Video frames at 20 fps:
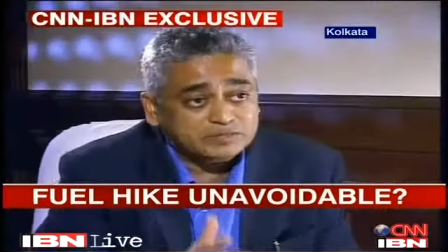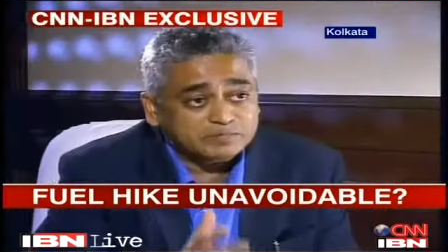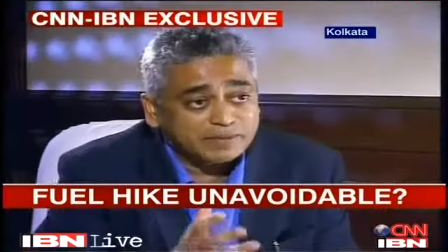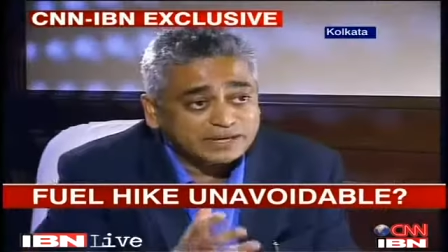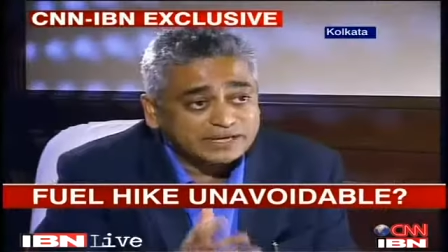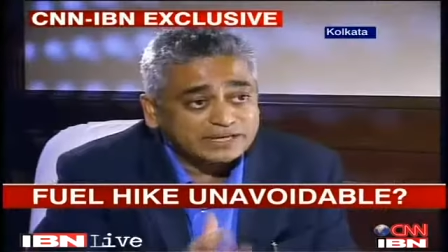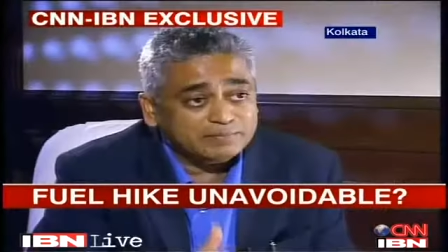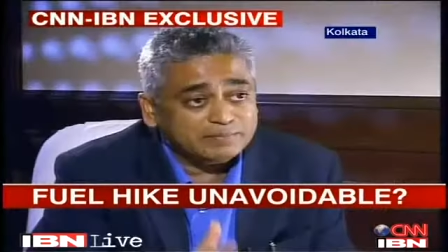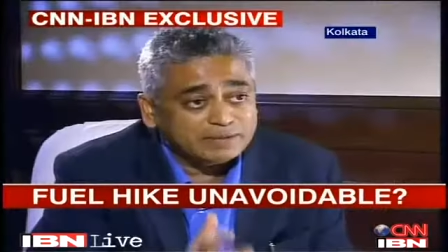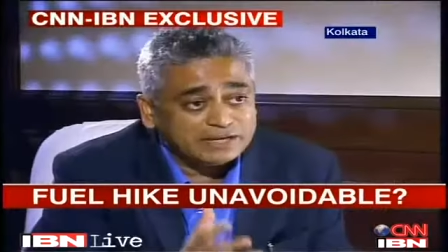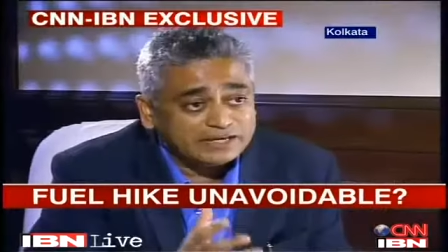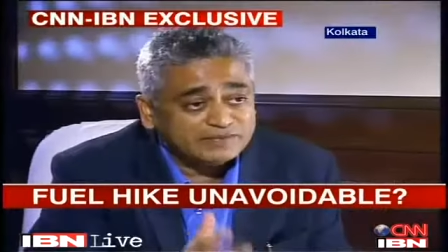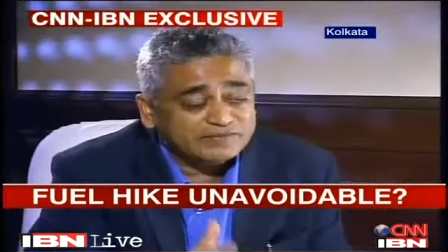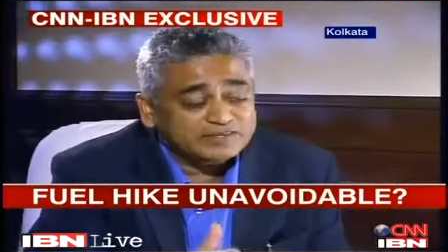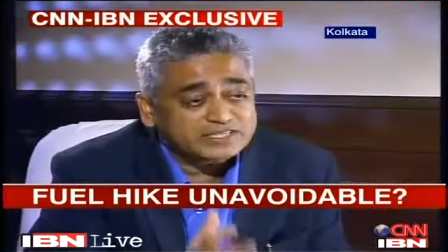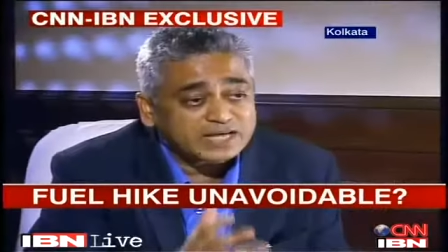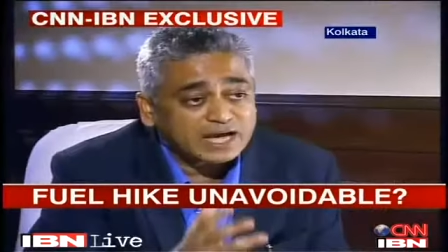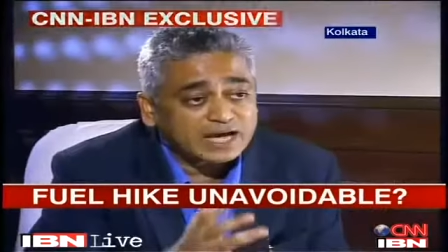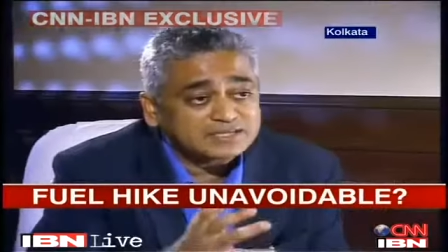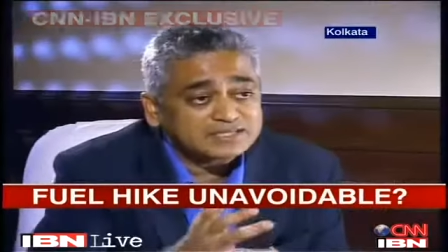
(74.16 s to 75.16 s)
many believe is
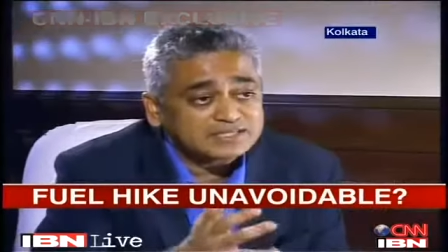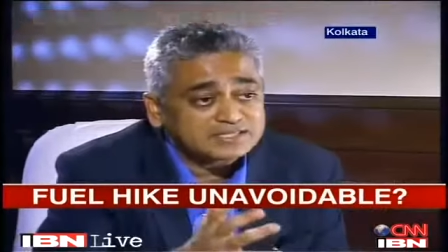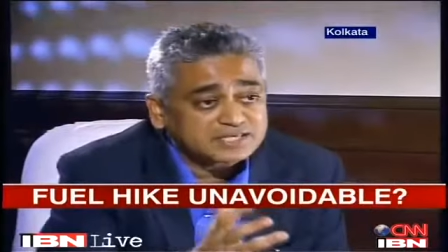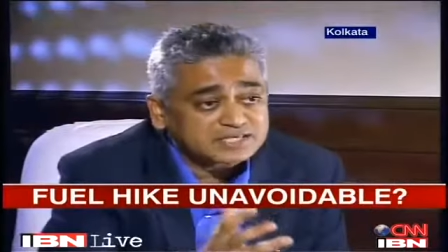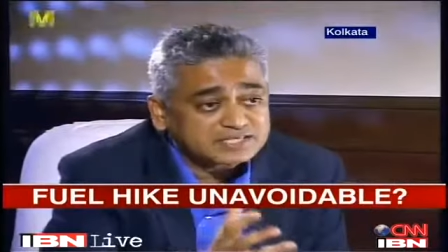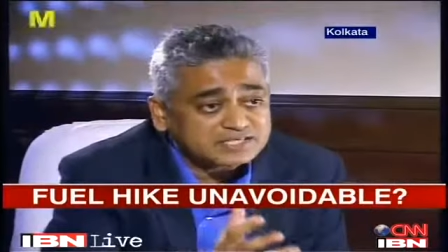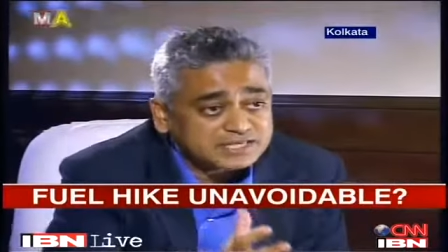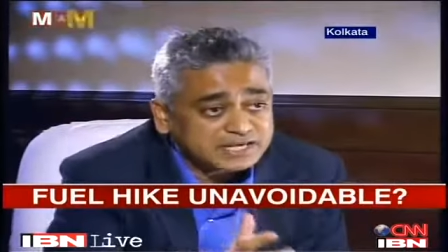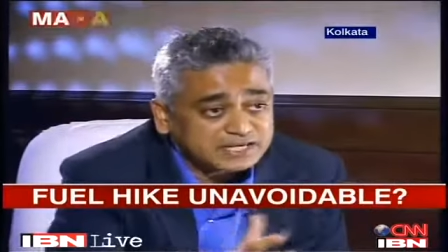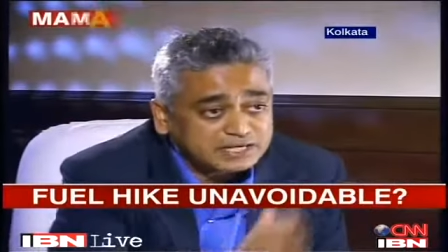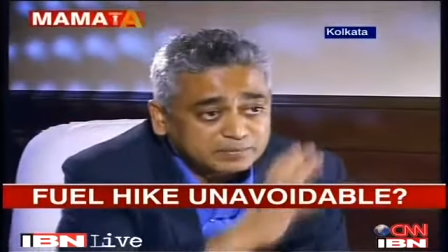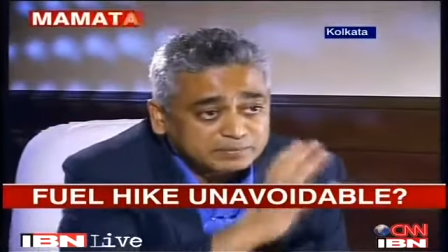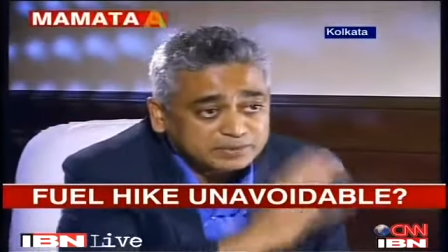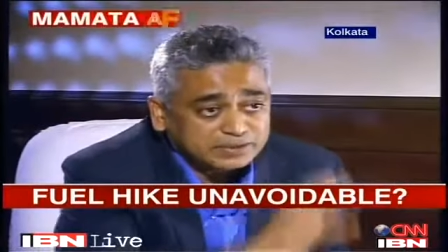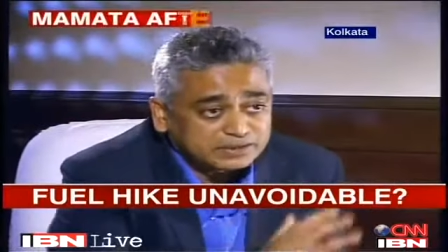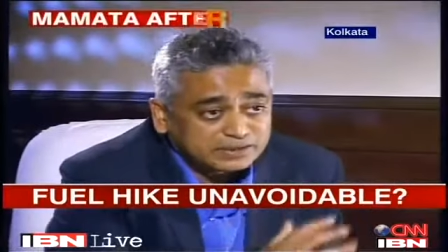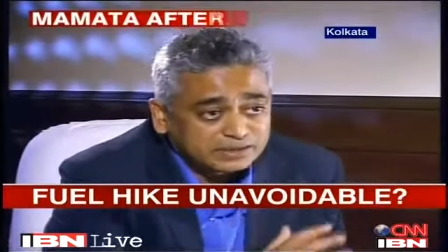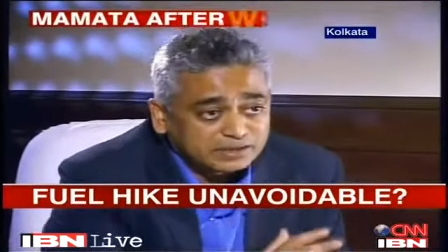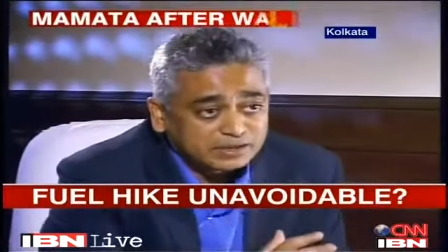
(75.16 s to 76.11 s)
unsustainable.